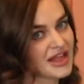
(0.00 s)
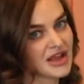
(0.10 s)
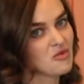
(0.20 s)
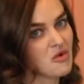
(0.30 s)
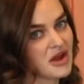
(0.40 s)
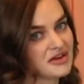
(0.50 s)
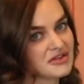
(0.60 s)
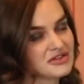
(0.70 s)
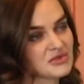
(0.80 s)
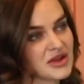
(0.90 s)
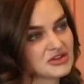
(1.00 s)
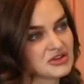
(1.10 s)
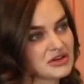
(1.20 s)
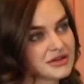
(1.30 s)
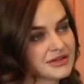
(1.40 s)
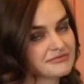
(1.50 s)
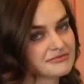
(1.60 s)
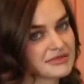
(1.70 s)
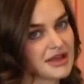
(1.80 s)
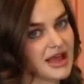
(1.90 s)
like one sweatshirt
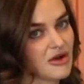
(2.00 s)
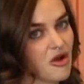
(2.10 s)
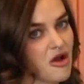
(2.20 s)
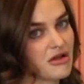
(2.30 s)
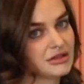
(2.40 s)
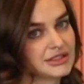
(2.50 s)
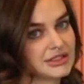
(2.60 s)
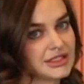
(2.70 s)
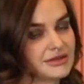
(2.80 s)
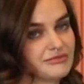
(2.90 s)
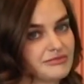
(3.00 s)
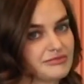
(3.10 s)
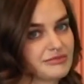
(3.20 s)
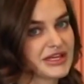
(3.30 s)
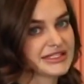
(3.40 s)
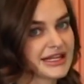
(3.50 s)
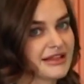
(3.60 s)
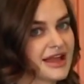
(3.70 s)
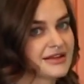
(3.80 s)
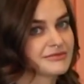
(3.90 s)
at all. because I
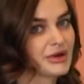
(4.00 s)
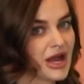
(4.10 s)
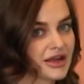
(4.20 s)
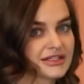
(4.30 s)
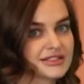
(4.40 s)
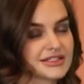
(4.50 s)
like pockets